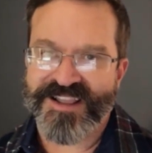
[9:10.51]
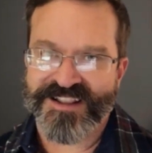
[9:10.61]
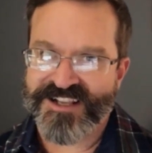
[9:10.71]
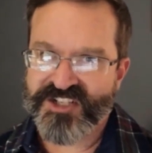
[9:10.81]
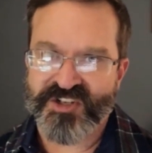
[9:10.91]

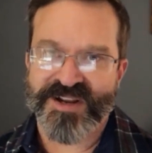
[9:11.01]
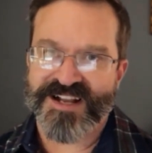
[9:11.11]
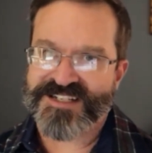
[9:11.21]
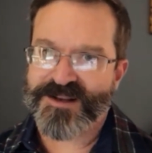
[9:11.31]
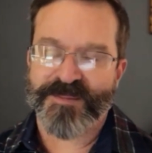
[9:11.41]
unless you got
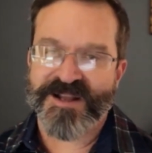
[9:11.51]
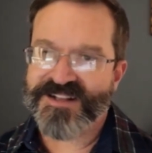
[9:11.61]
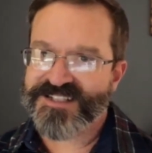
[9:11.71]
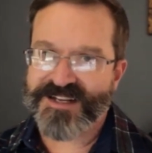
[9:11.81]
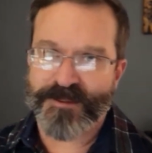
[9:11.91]
somebody
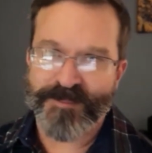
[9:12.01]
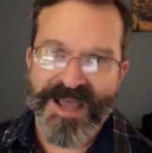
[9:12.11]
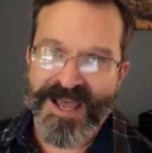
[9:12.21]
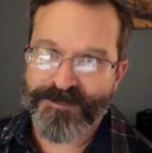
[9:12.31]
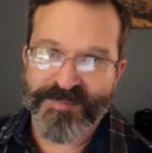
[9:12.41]
that's in a
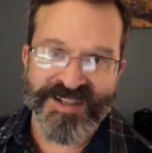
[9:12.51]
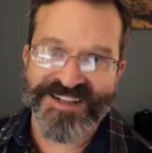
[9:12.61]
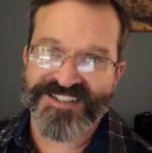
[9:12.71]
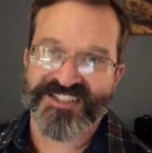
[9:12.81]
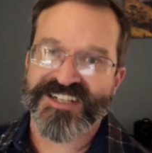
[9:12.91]
bad
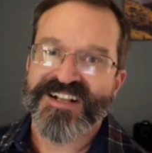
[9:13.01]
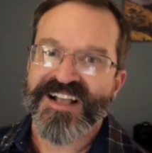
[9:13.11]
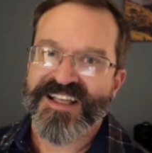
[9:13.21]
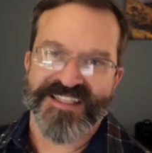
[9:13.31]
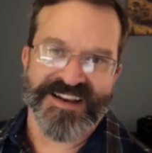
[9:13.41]
pinch.
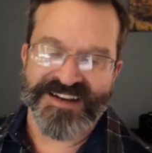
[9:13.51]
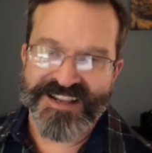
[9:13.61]
They need a